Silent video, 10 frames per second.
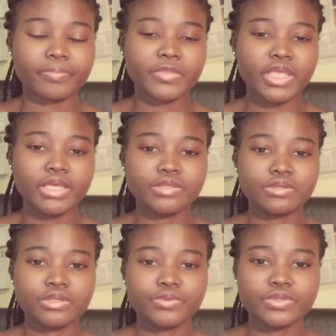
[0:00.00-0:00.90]
day
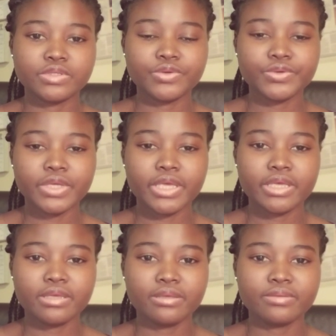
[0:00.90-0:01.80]
today was
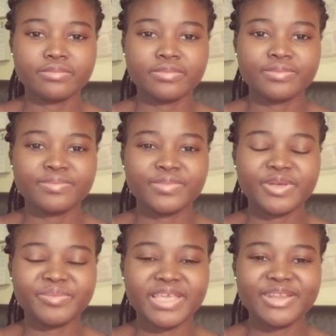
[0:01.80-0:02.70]
okay.
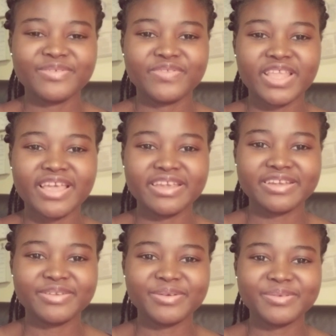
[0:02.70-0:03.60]
I'm kind of
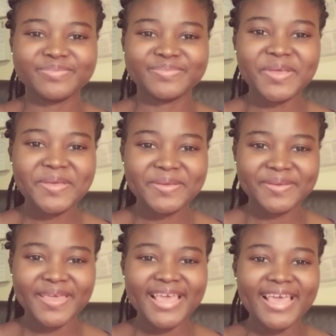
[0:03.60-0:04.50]
tired though.
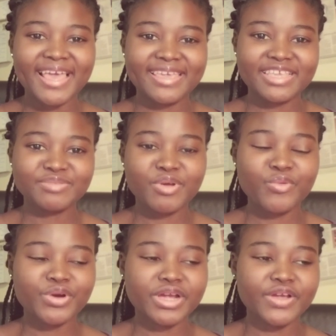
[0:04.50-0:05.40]
I guess my
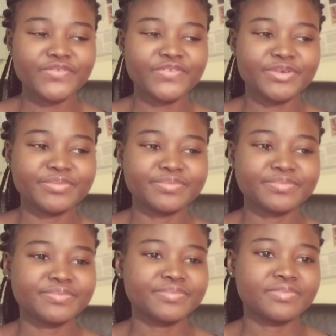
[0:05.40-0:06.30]
workout from
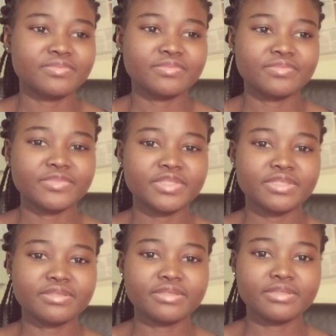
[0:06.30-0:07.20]

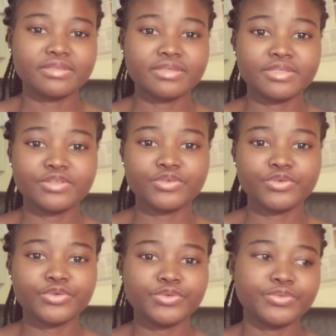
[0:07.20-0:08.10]
the
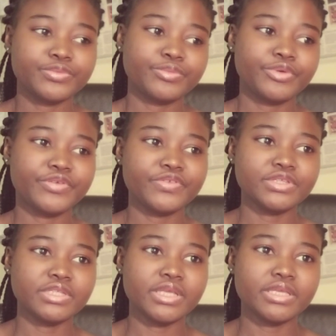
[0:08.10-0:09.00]
2
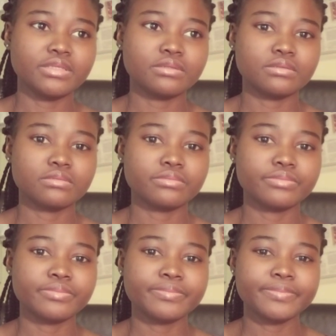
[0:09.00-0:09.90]
previous days
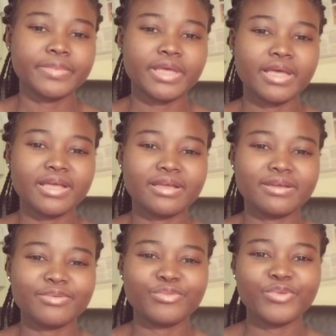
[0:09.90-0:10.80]

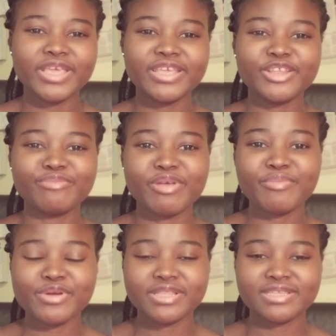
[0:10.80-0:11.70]
are weighing on my
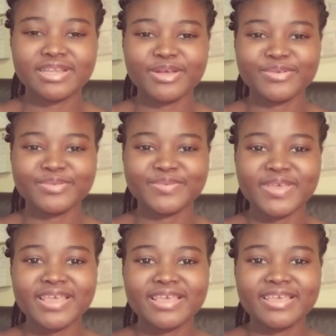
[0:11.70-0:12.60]
body now.
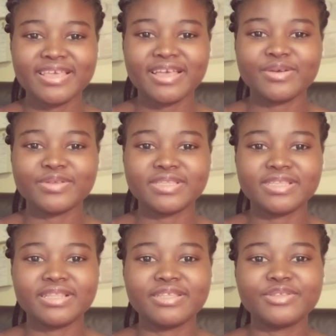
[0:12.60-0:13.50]
I was
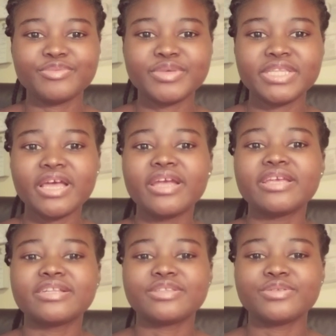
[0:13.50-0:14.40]
a little bit
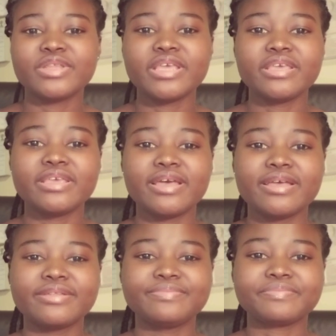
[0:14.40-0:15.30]
tired today
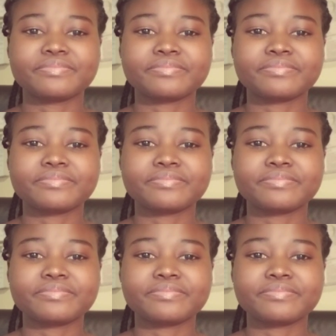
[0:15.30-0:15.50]
and